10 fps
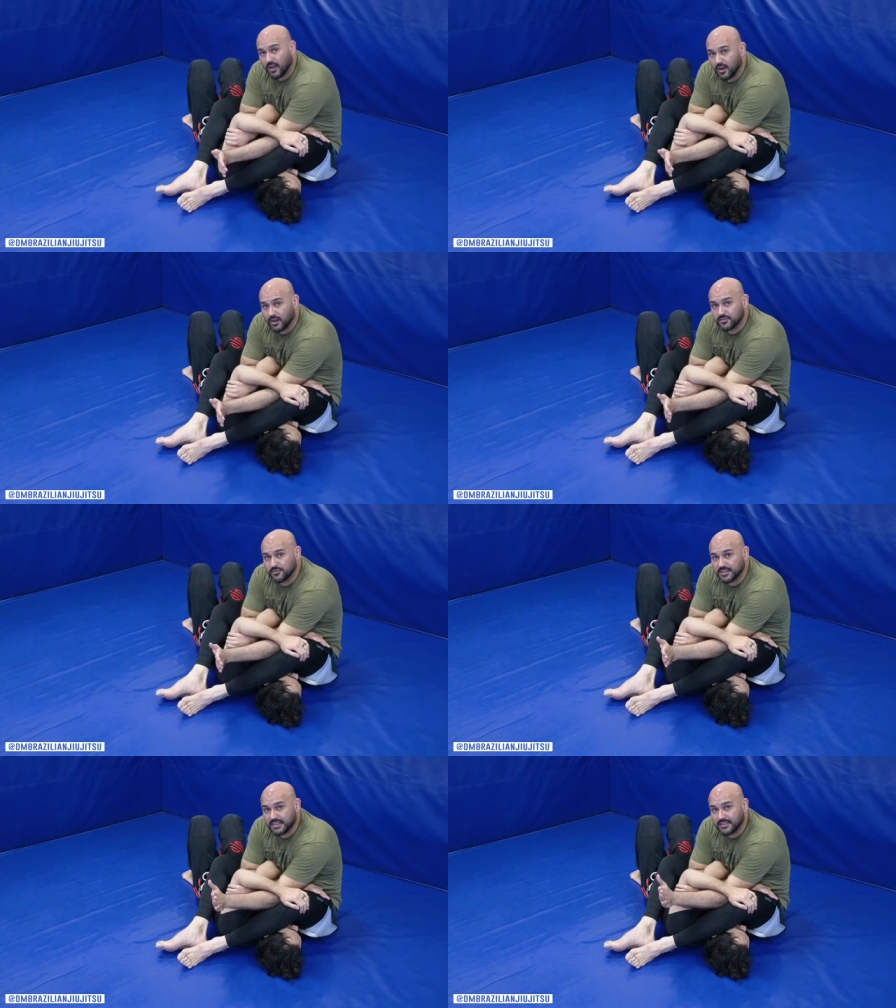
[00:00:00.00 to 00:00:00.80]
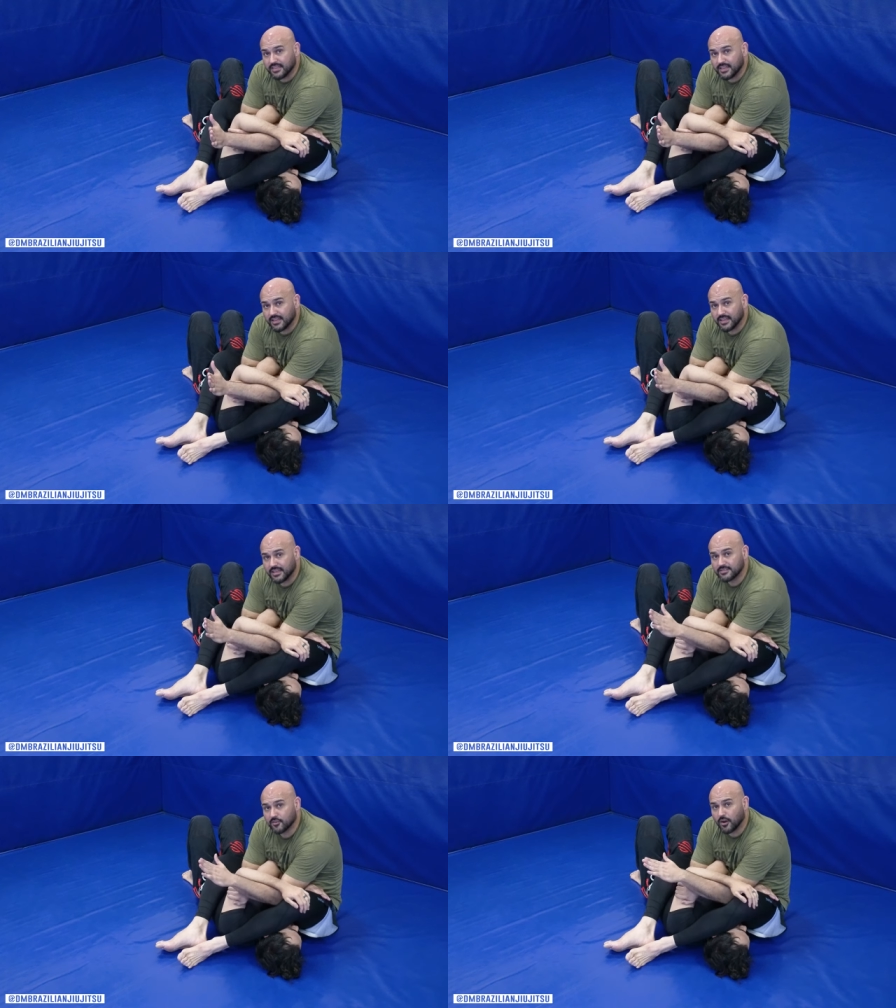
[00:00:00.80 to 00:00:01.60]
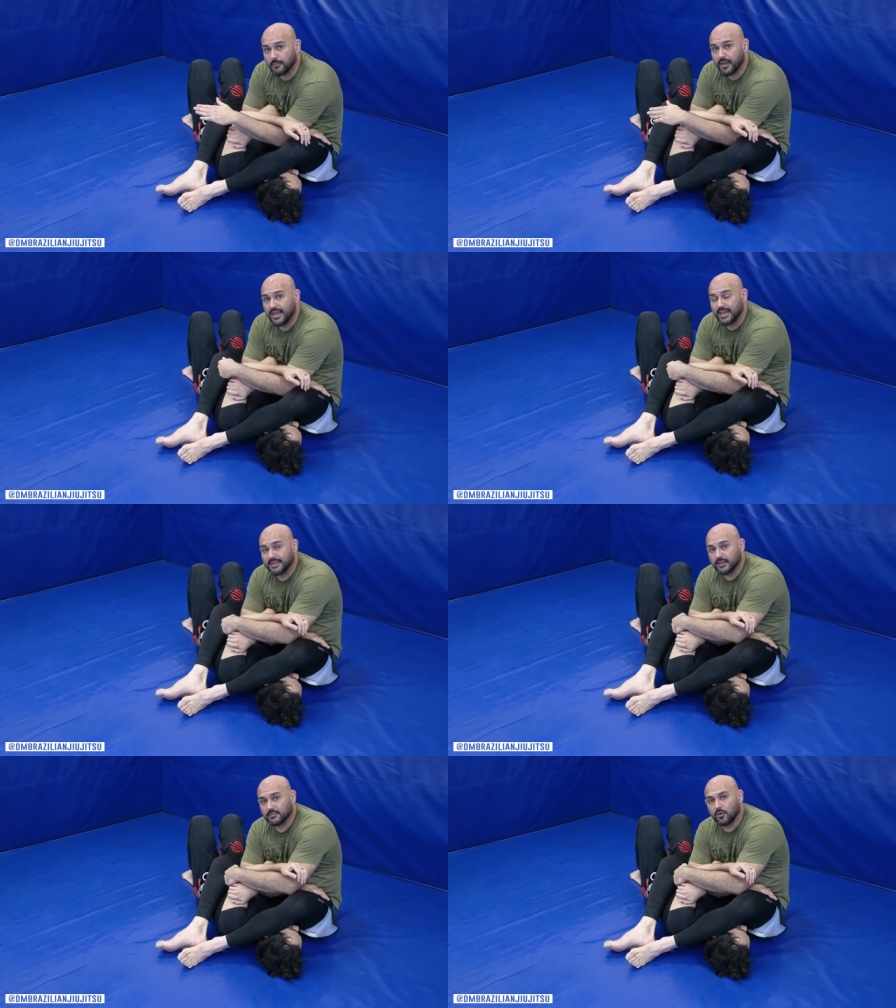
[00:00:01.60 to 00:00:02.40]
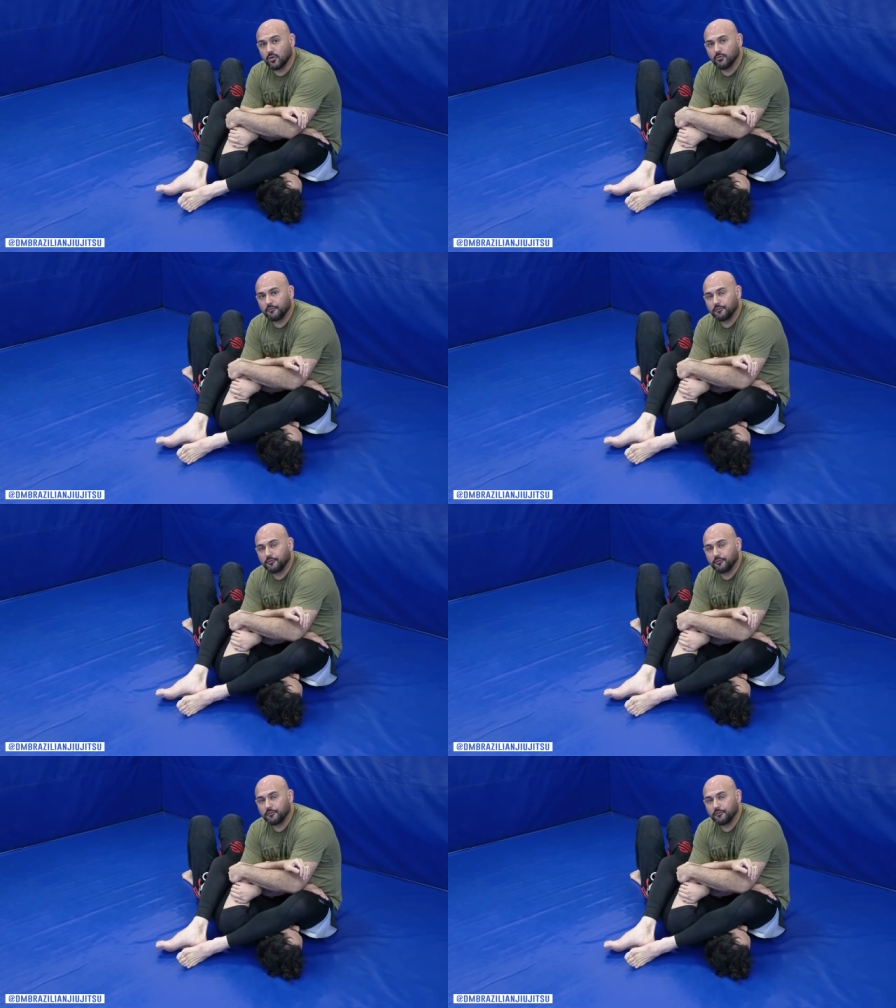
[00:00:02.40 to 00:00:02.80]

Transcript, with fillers: underneath his arm. Now don't